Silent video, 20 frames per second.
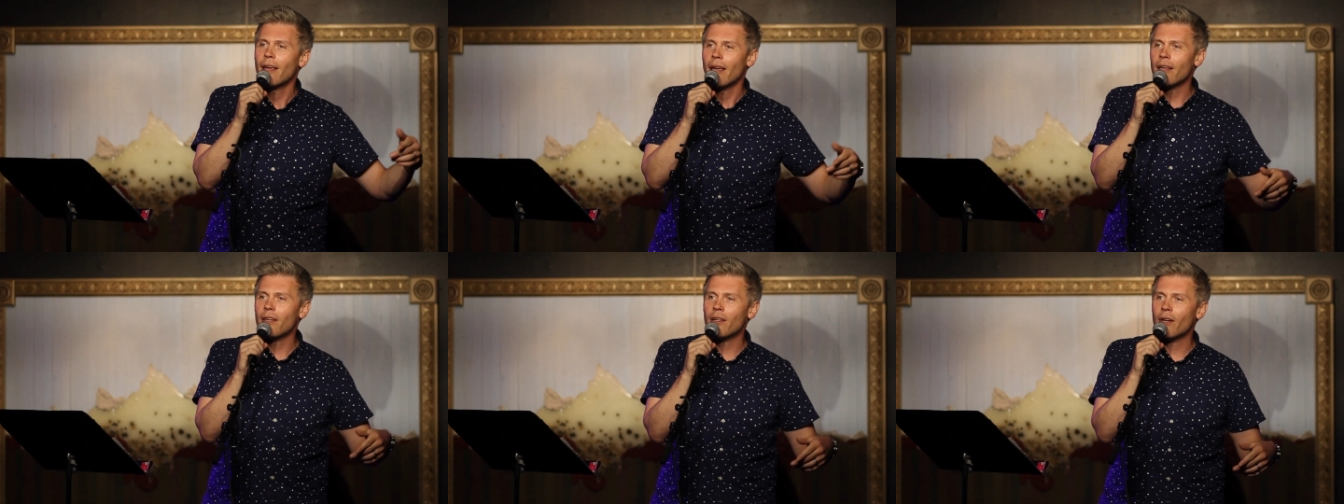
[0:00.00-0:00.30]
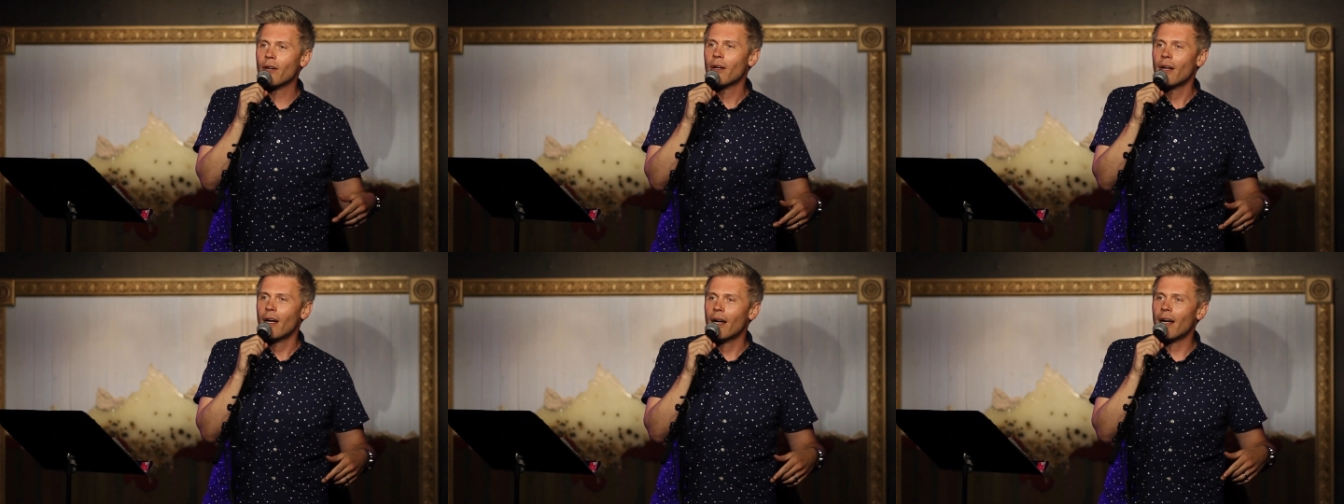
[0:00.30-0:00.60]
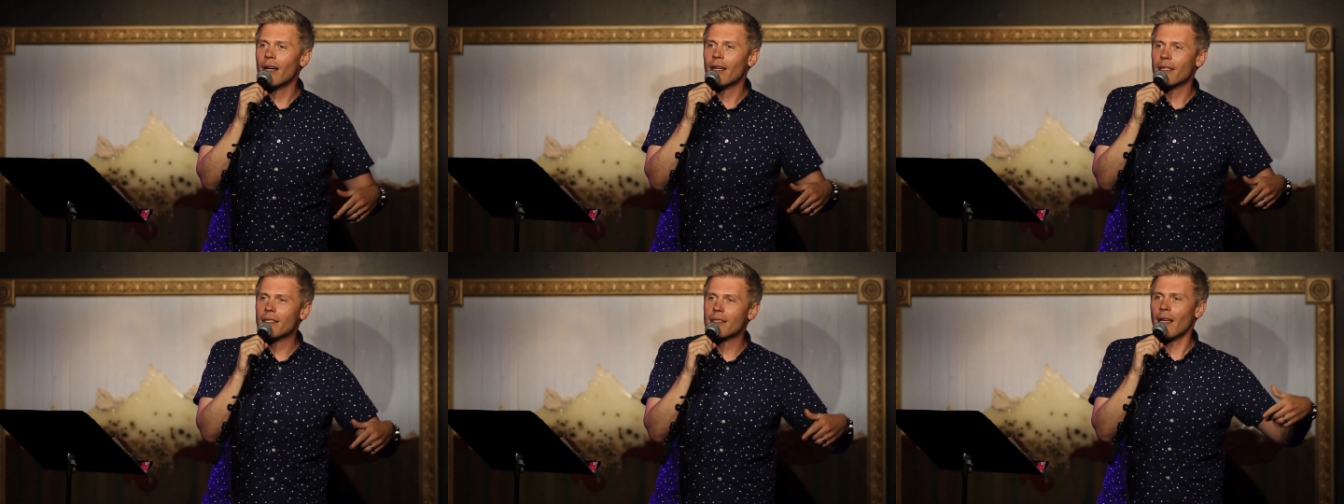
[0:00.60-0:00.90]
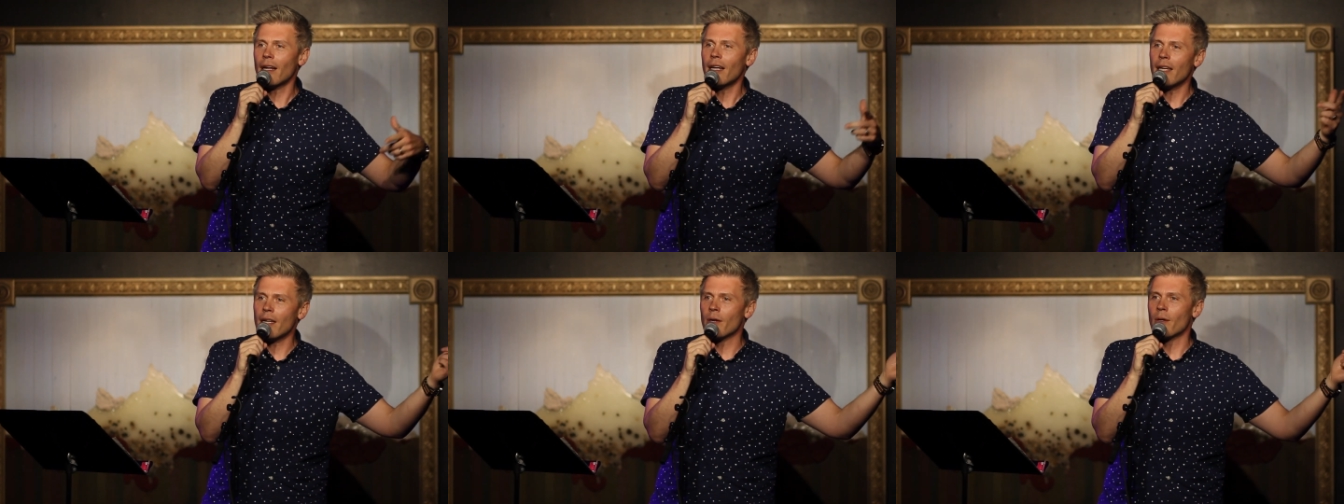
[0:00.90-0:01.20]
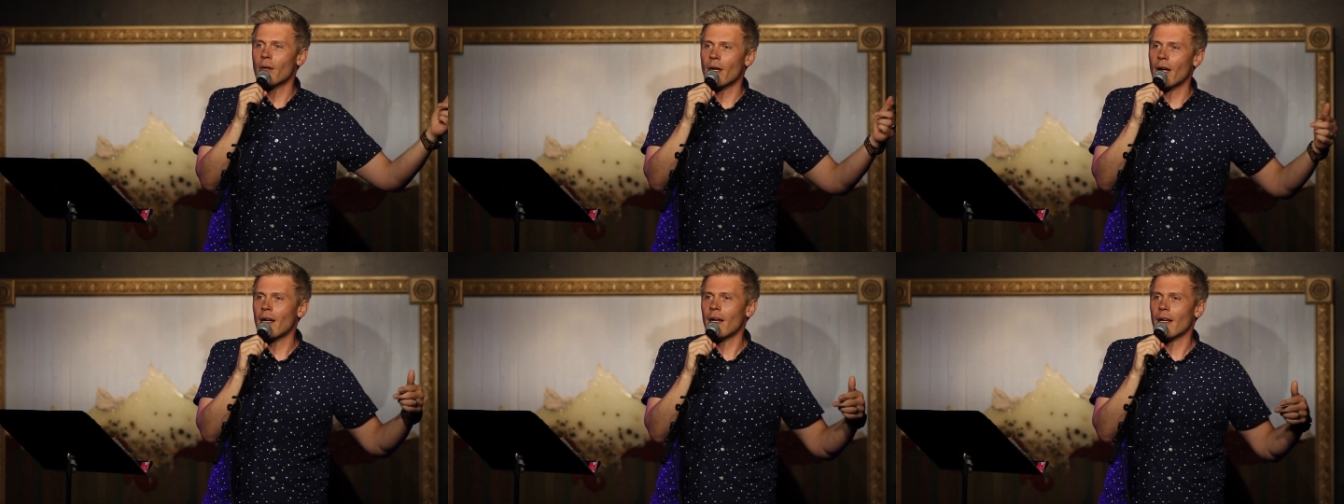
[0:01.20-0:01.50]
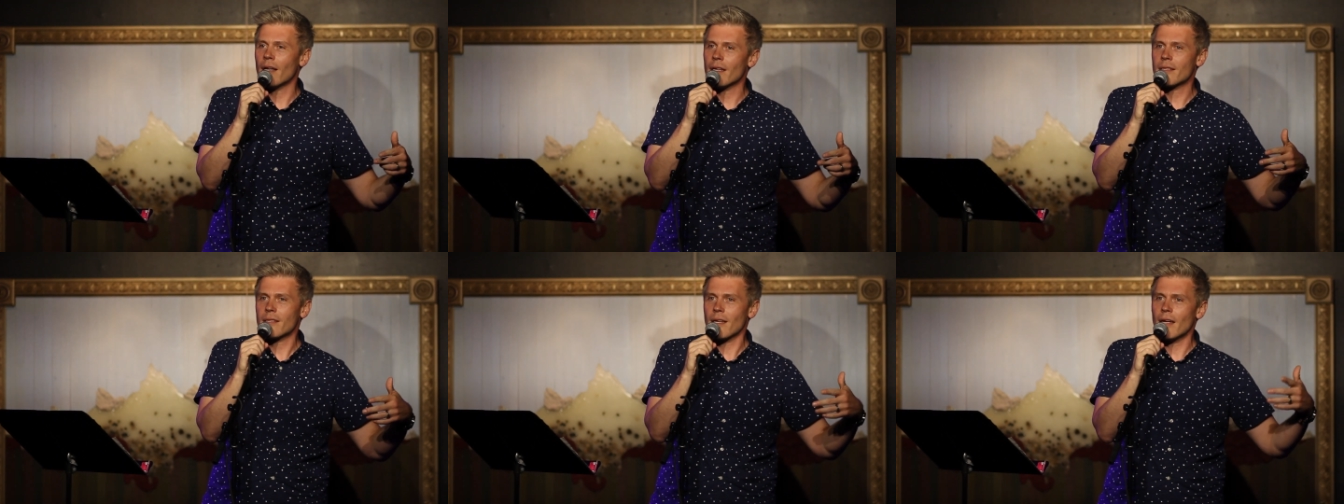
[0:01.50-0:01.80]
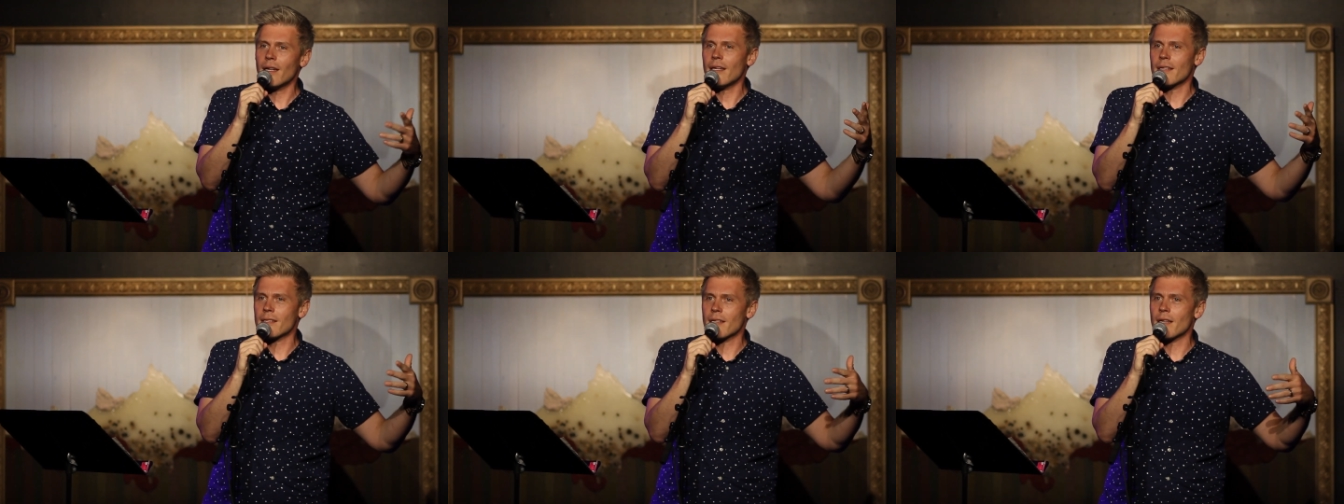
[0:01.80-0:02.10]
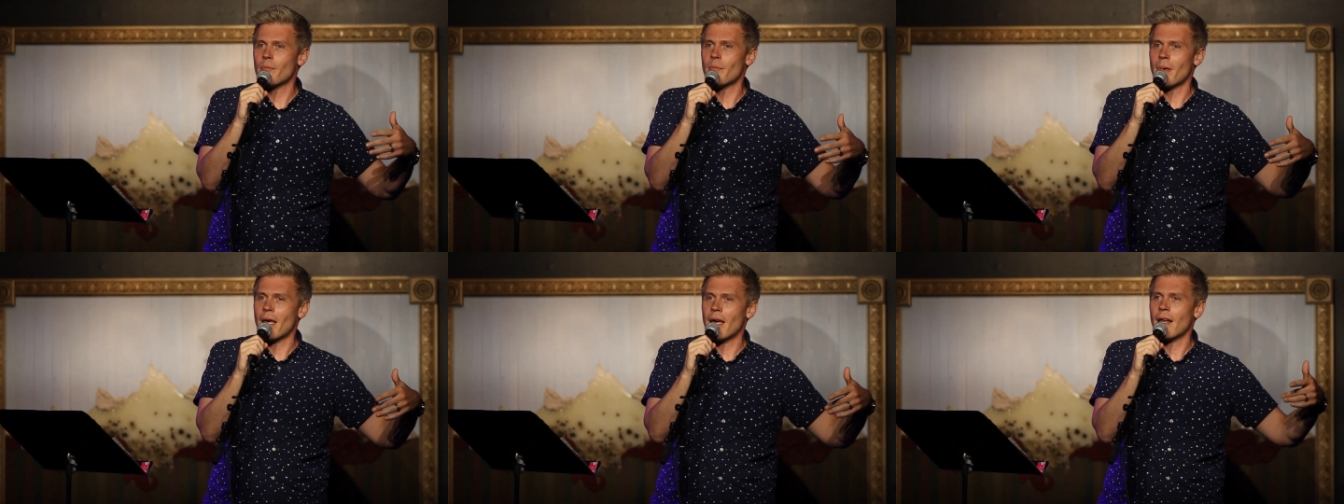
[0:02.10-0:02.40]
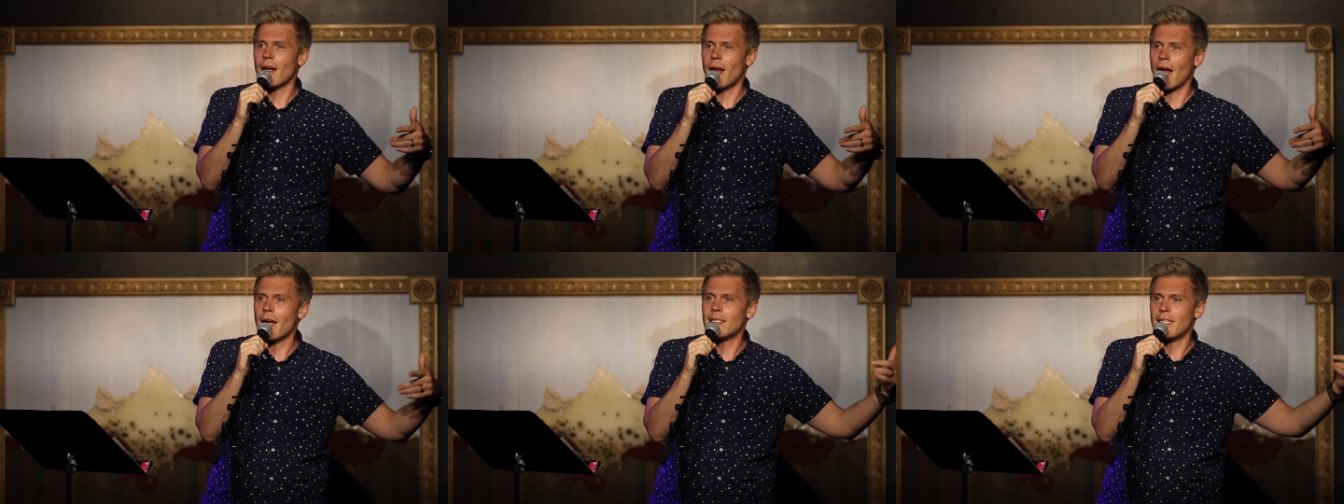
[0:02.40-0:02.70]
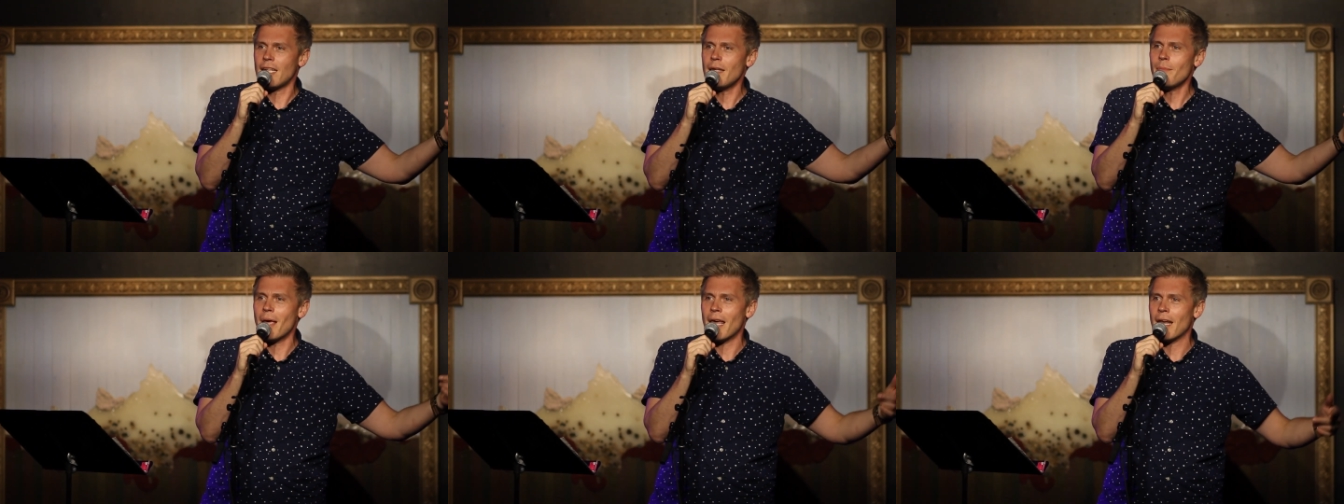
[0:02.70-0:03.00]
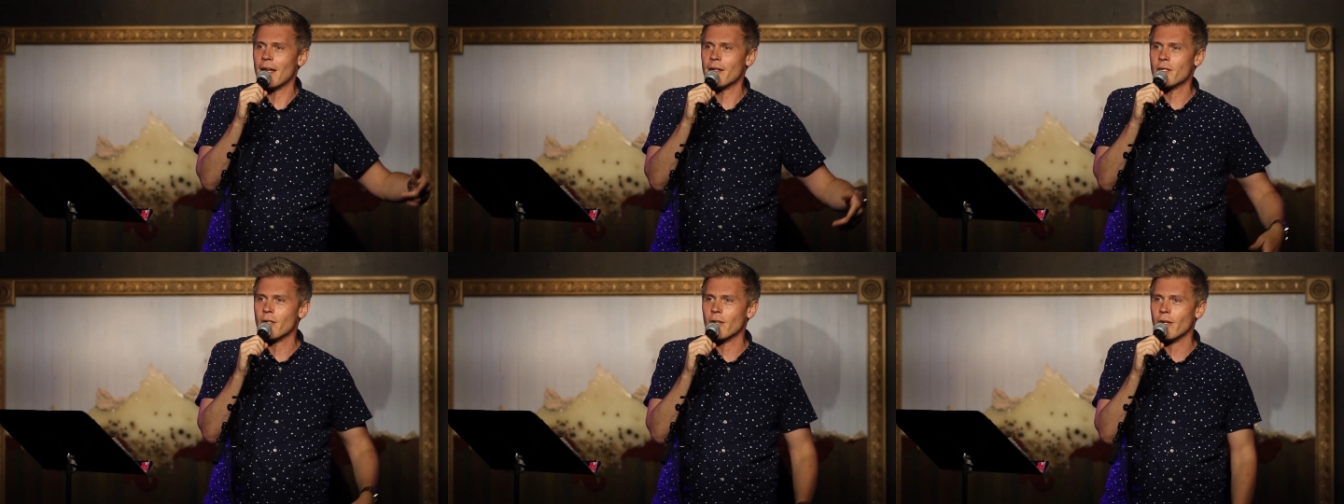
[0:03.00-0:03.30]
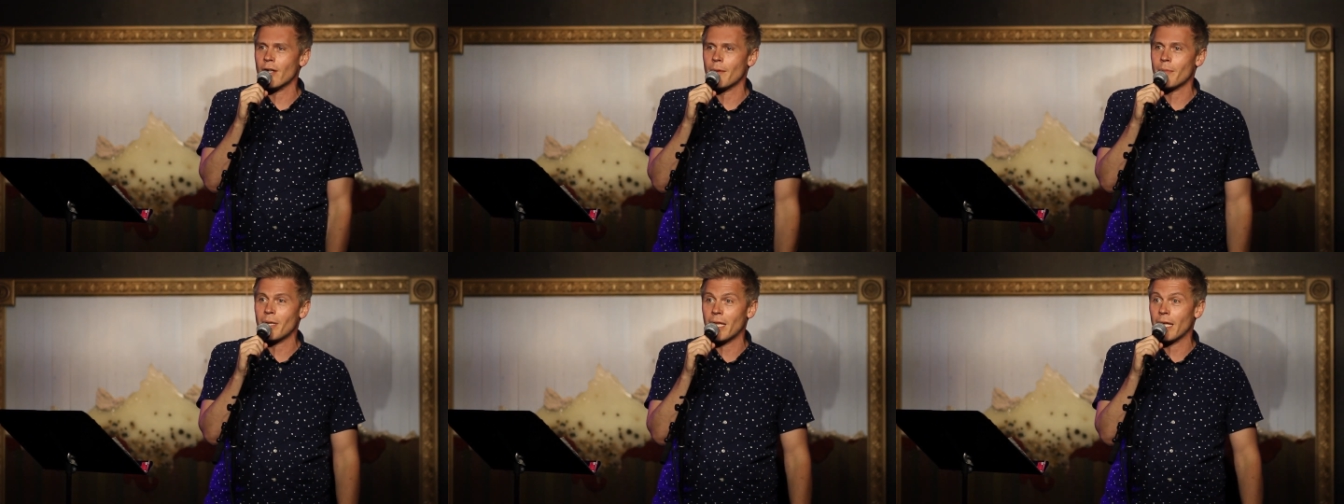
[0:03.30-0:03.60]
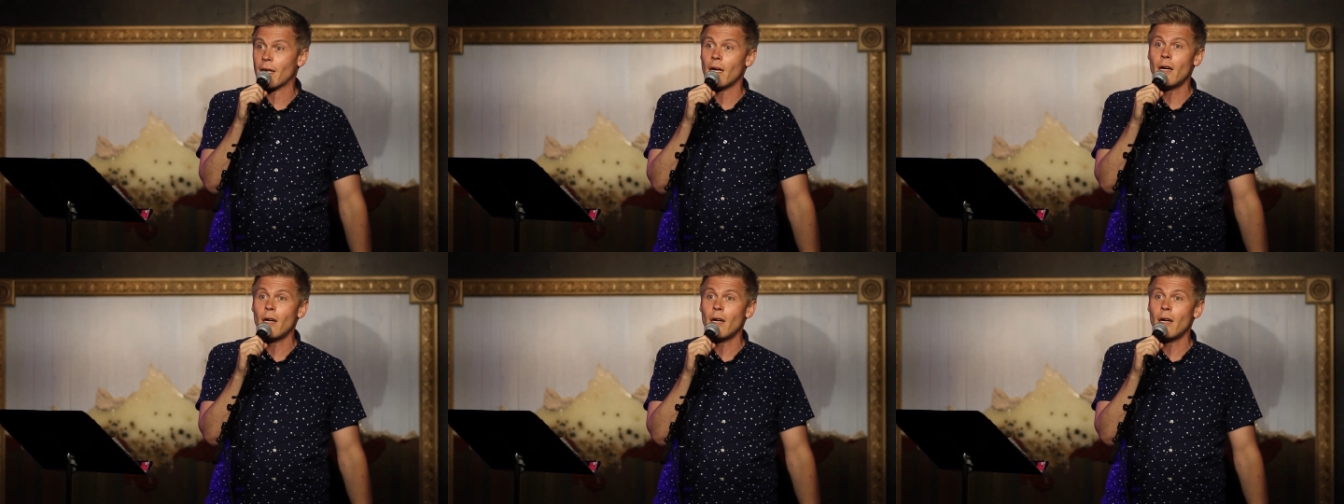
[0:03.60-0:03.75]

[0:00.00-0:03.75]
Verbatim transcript: uh, you know, uh, Sonny, uh, Sonny's a man, an IT manager," and I'd be like,